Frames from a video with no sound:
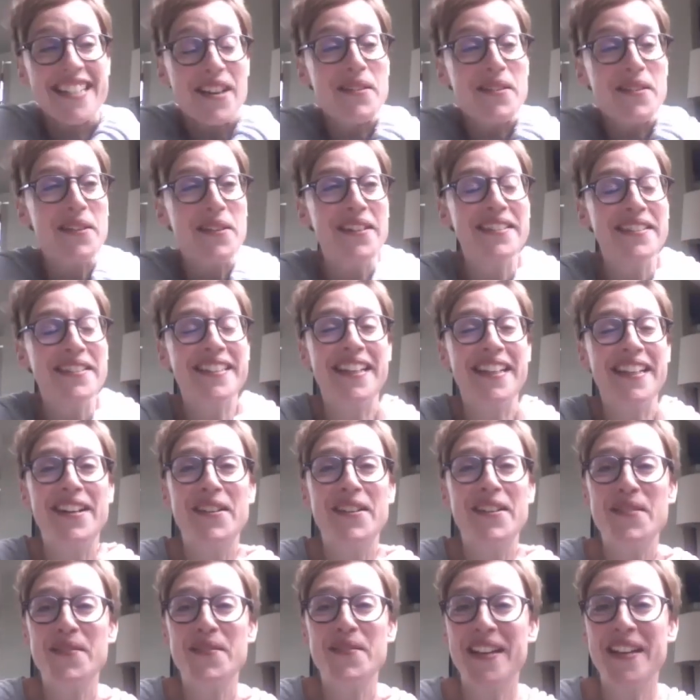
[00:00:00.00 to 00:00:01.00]
hard to get
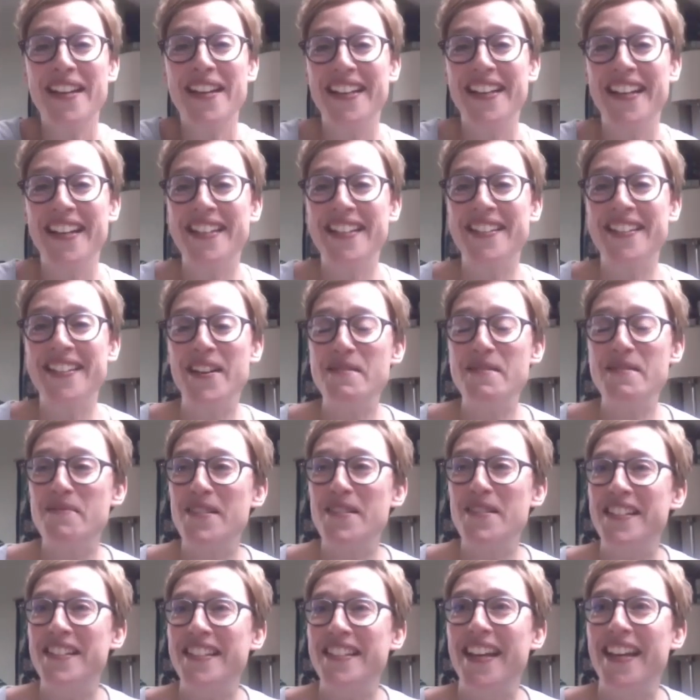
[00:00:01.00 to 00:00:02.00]
hold of journalists. I
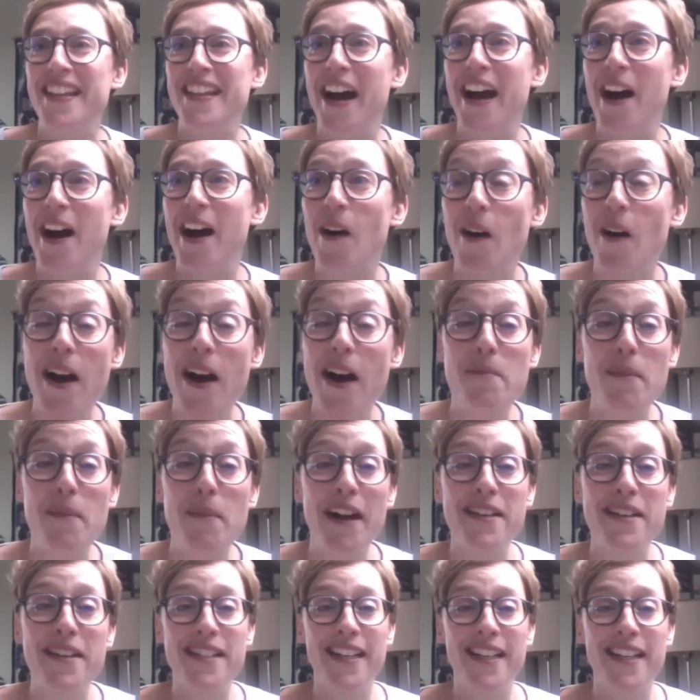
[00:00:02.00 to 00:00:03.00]
appreciate that. I'm
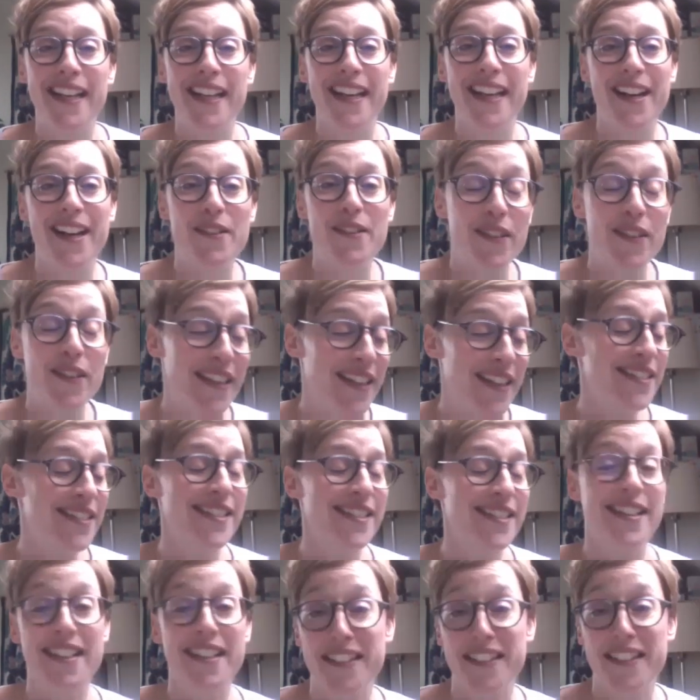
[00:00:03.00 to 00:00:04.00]
actually a really good
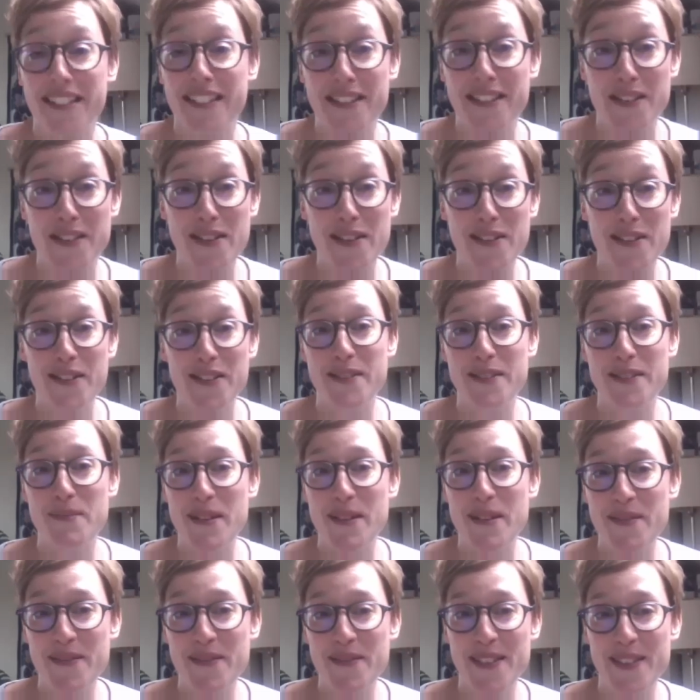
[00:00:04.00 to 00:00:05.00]
journalist because I answer
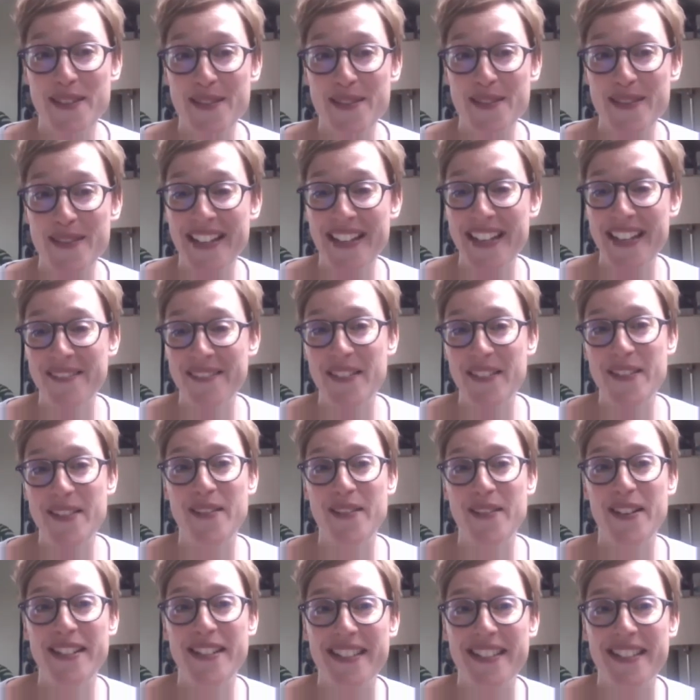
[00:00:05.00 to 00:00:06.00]
my phone even if
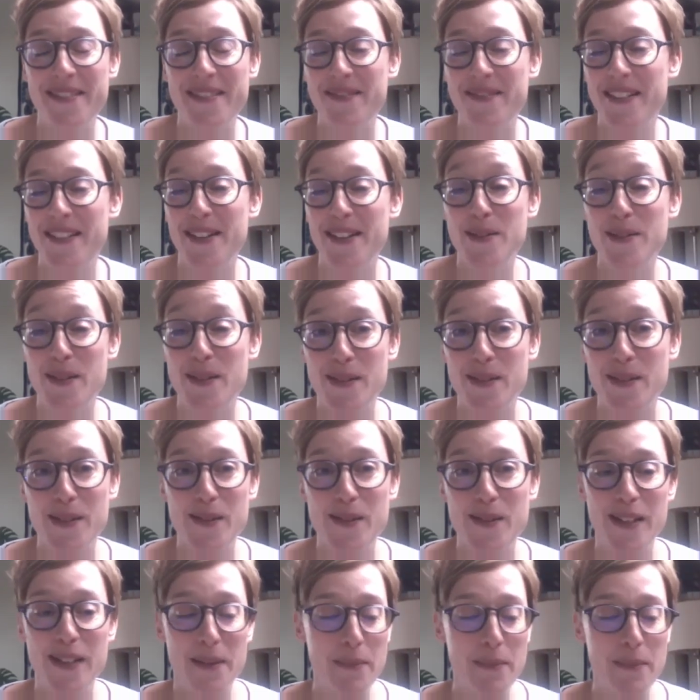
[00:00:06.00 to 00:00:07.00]
I don't know who's
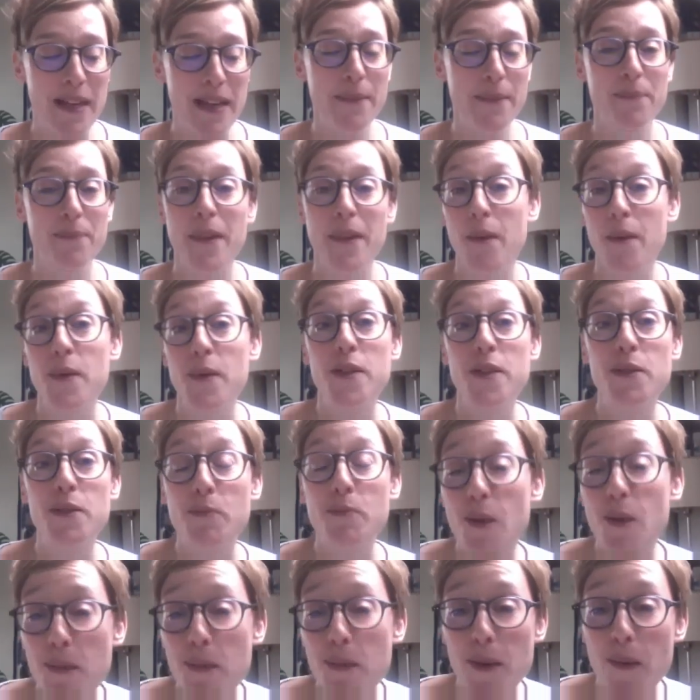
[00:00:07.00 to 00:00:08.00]
calling me, which is
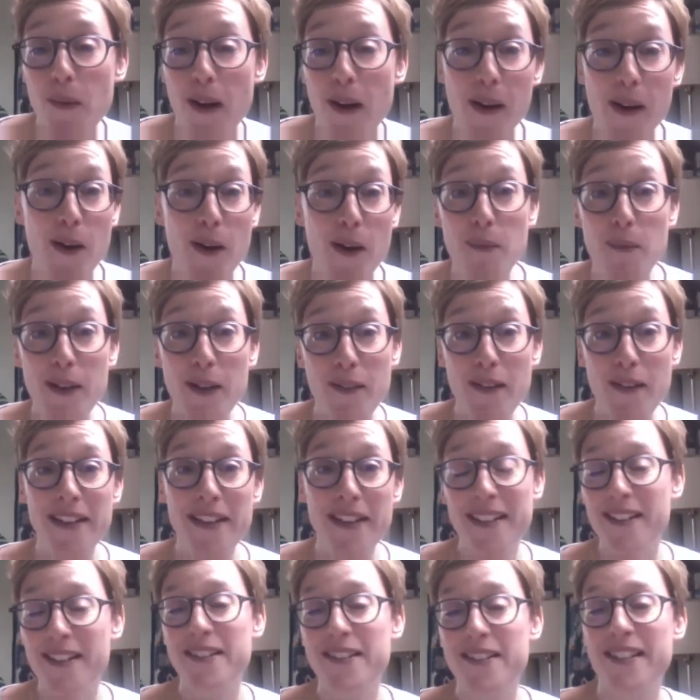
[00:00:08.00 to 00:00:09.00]
probably why I got my
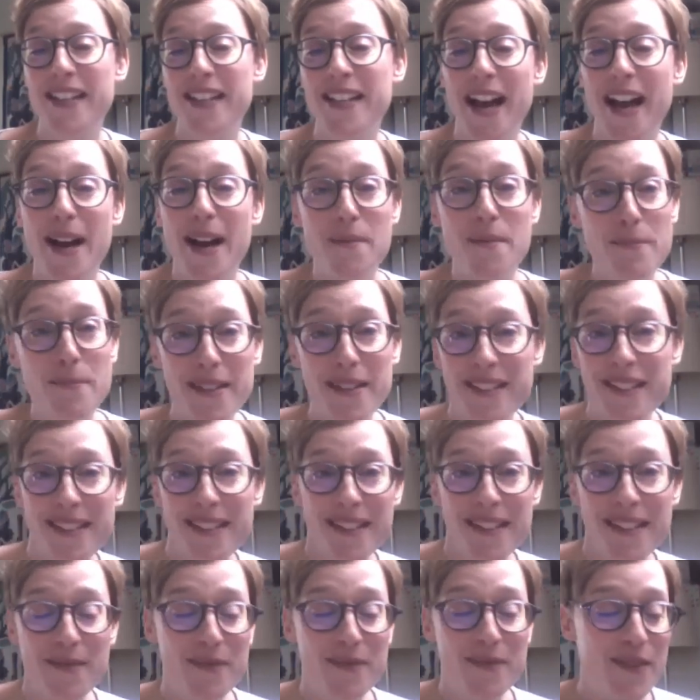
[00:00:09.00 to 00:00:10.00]
credit card scammed.
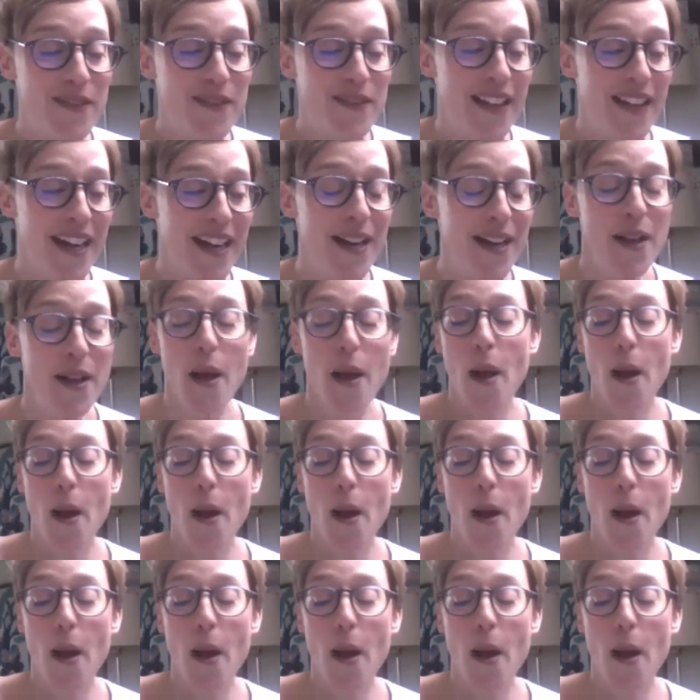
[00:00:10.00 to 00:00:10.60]
Don't fall for that.